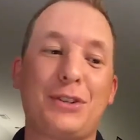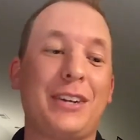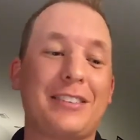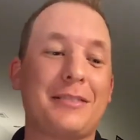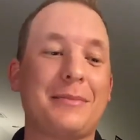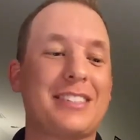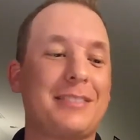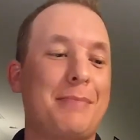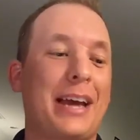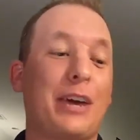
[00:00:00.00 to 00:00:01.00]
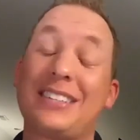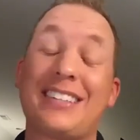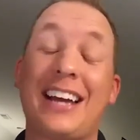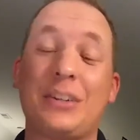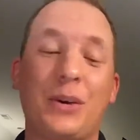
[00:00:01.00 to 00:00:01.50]
so it doesn't matter
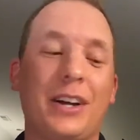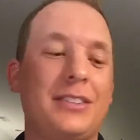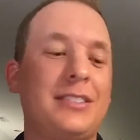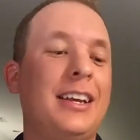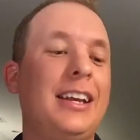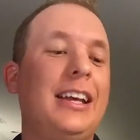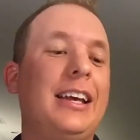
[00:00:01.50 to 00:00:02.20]
what size it was.